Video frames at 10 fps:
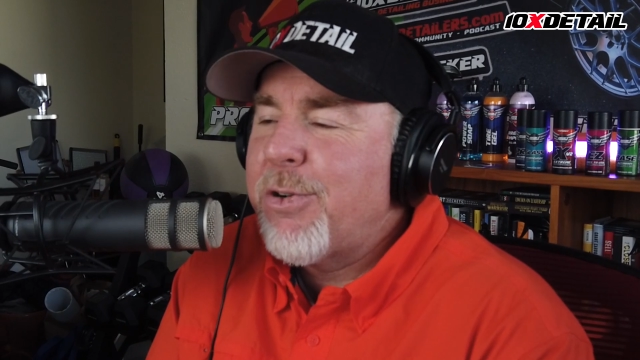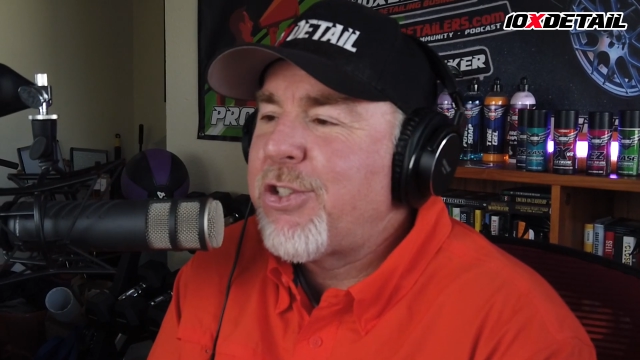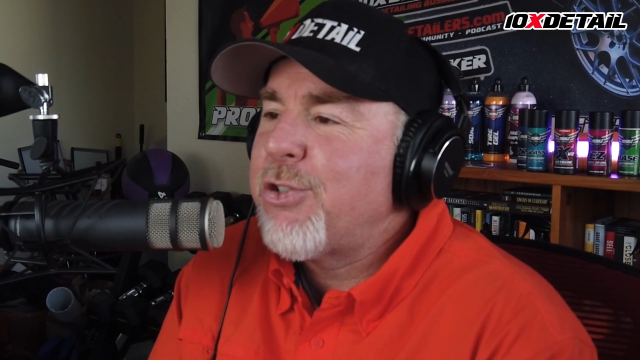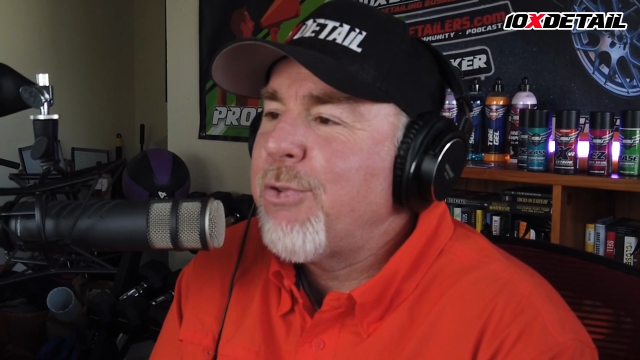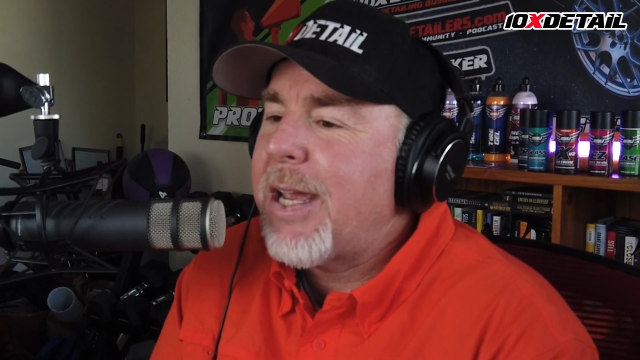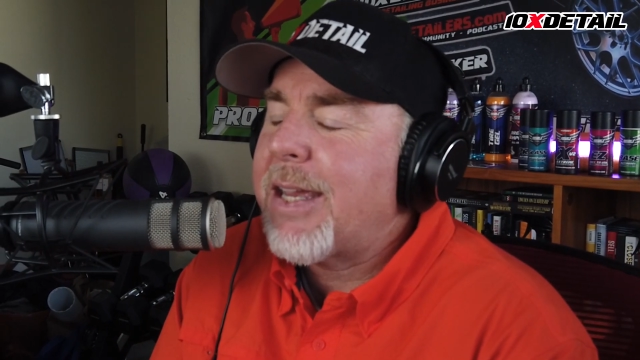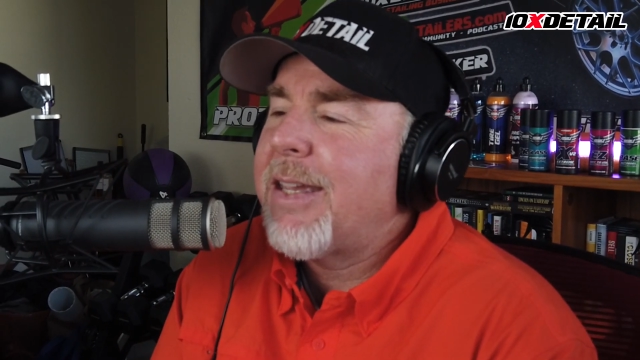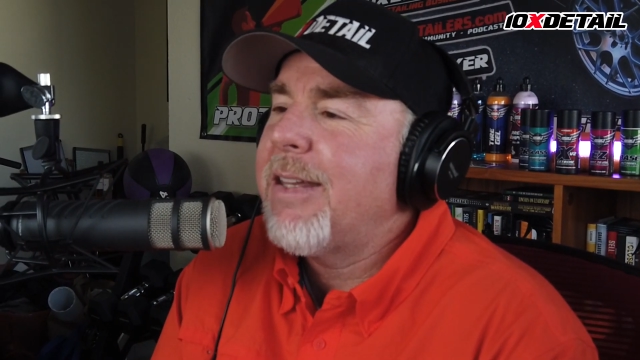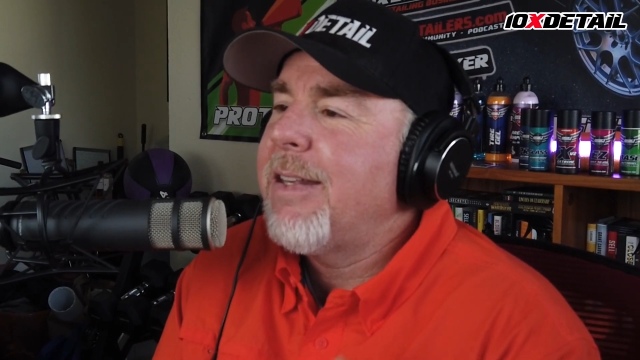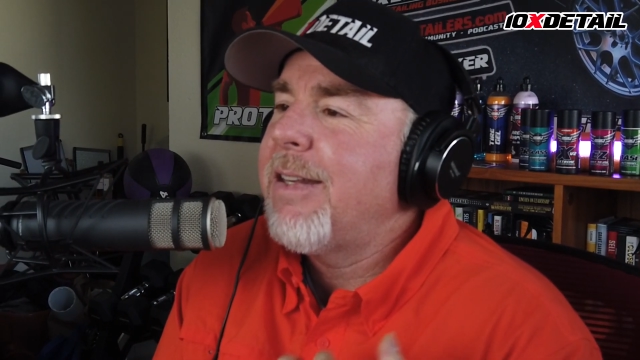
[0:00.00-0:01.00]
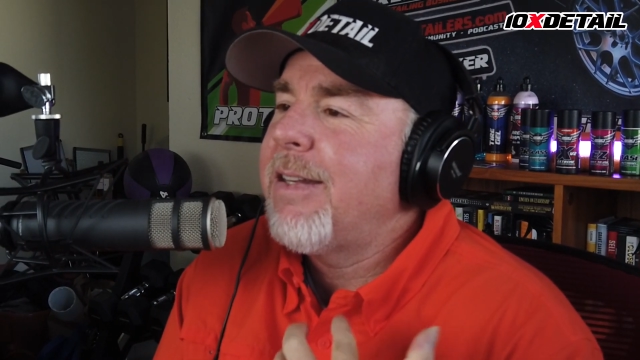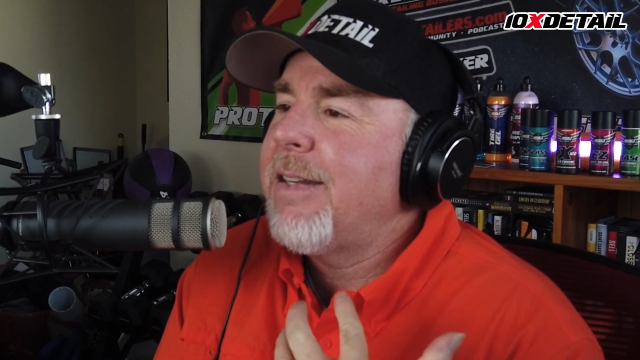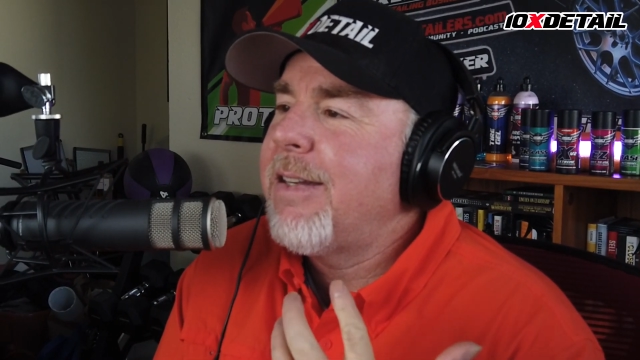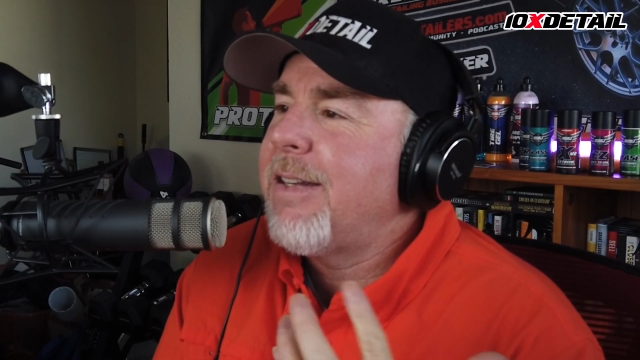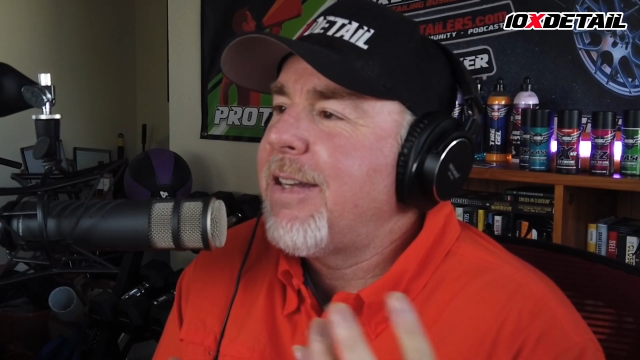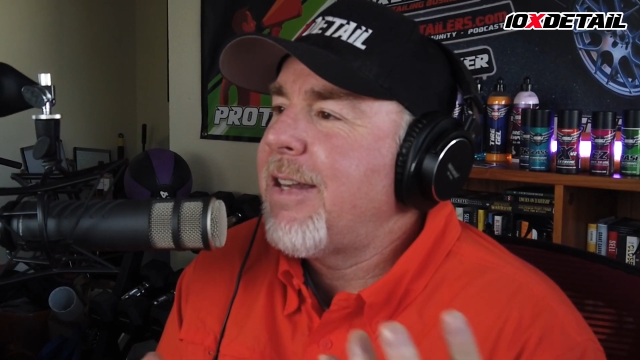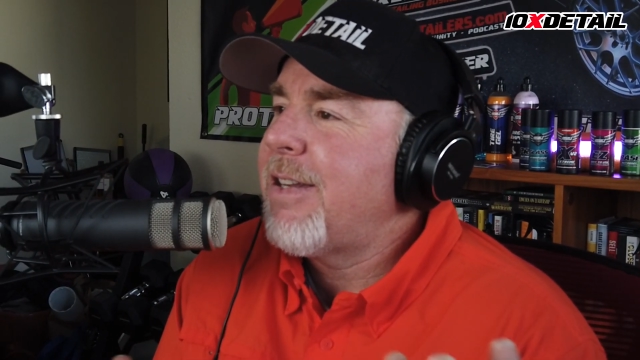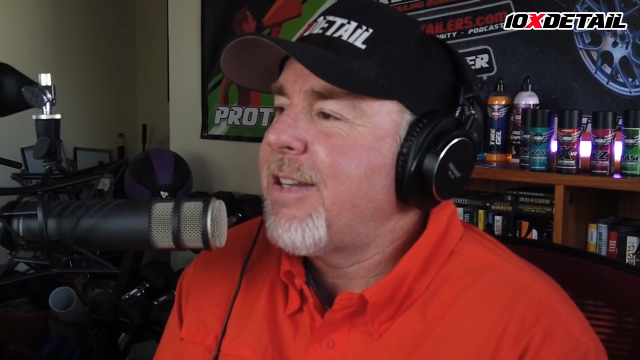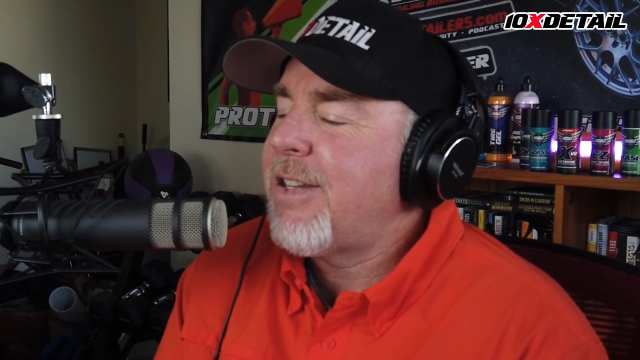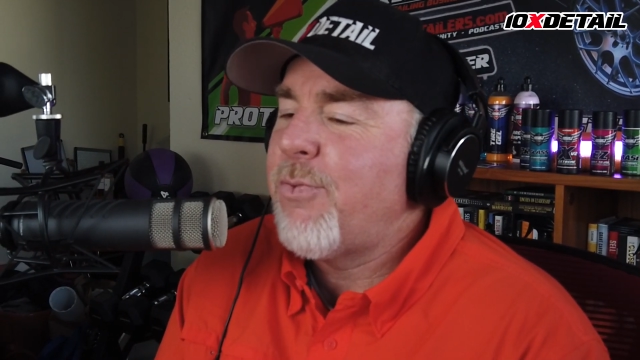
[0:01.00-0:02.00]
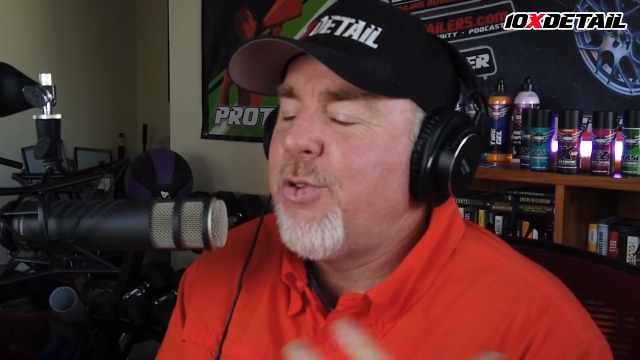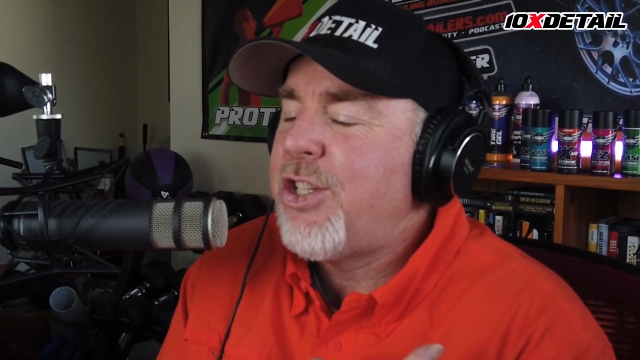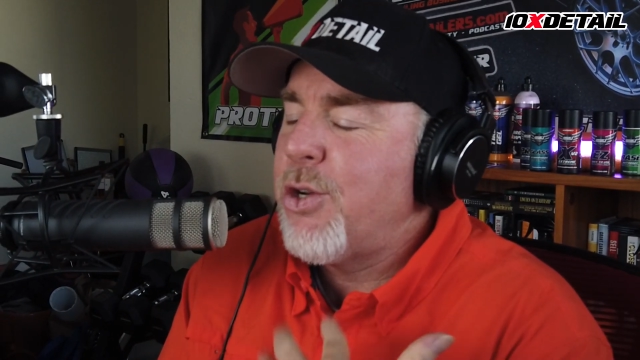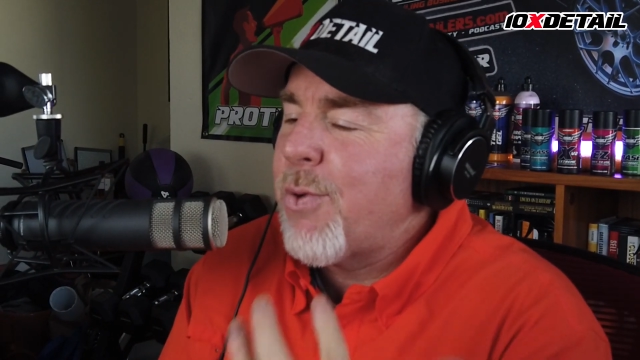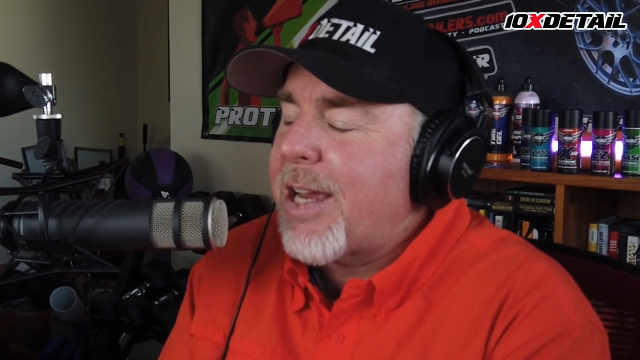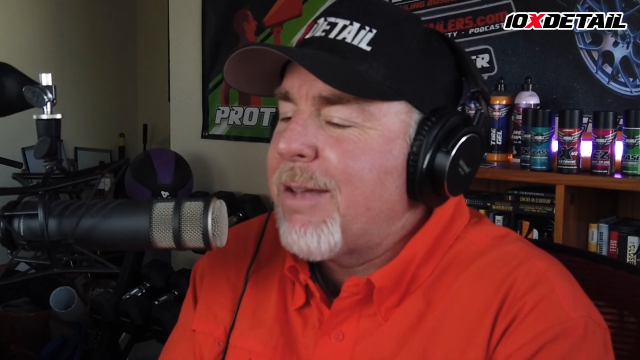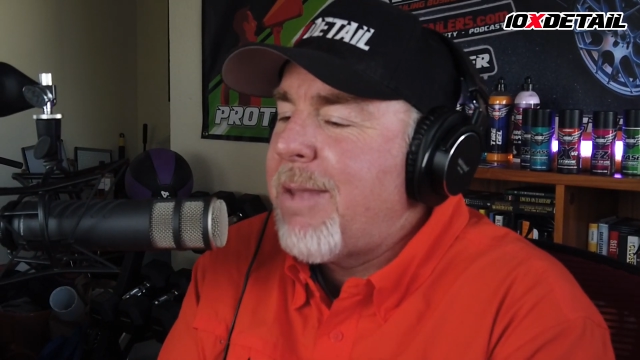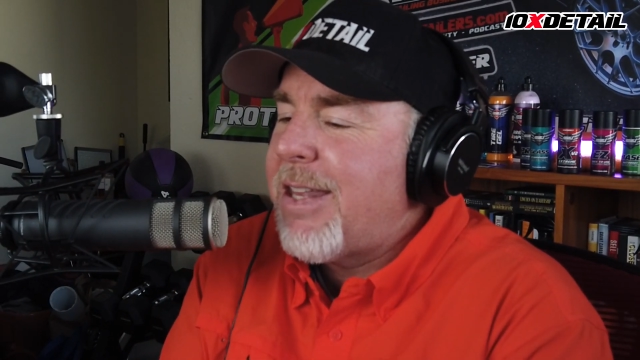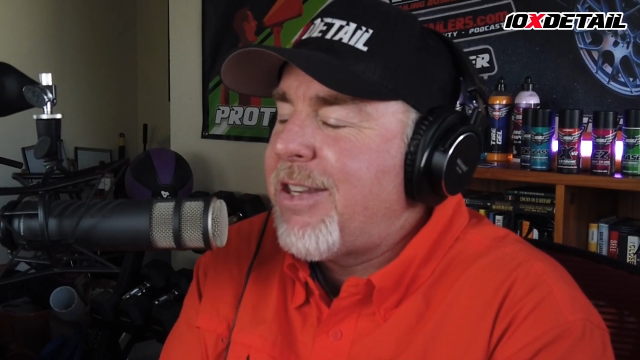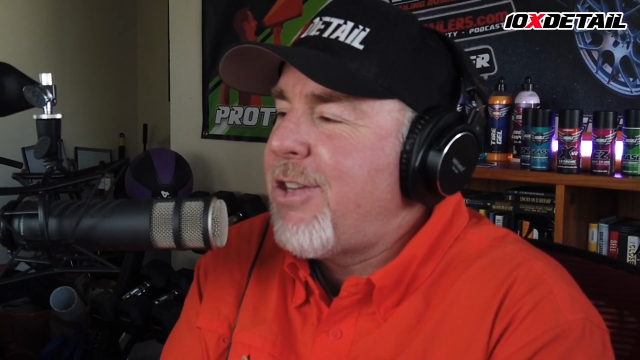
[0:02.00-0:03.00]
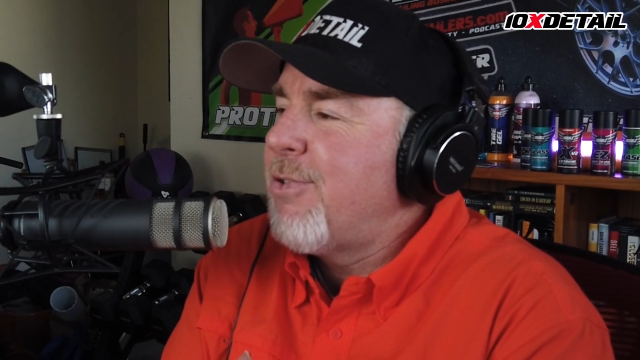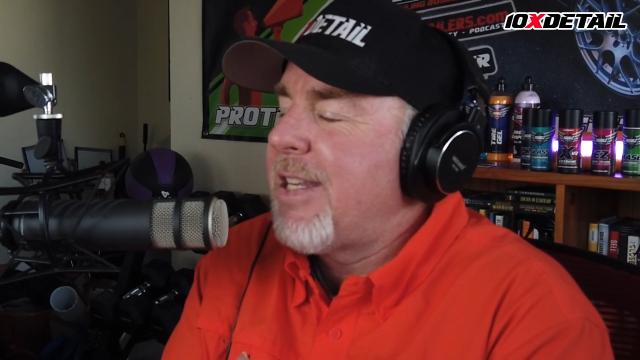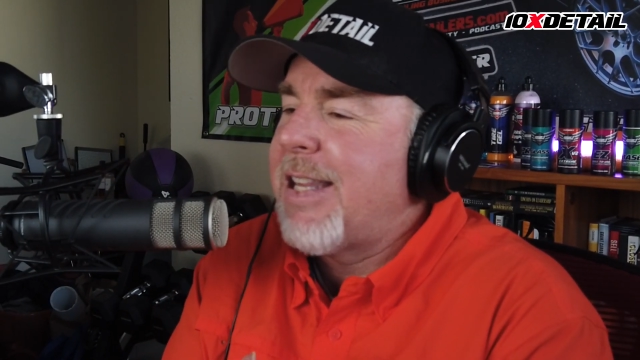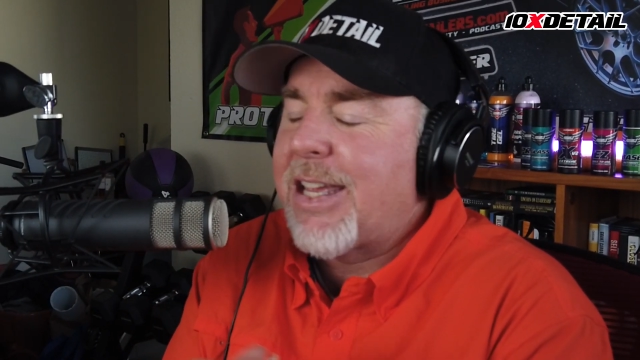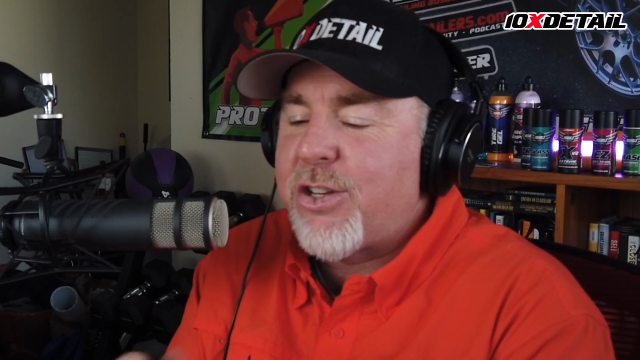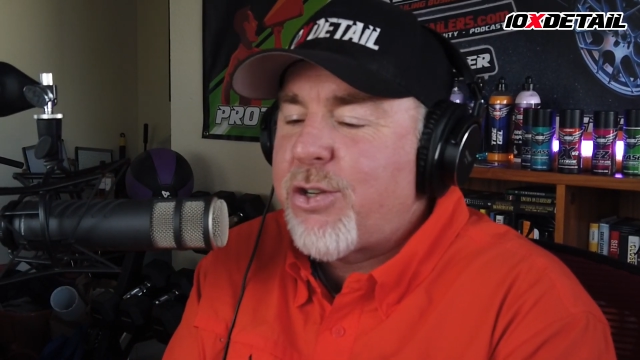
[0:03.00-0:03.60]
tip or trick would you recommend using,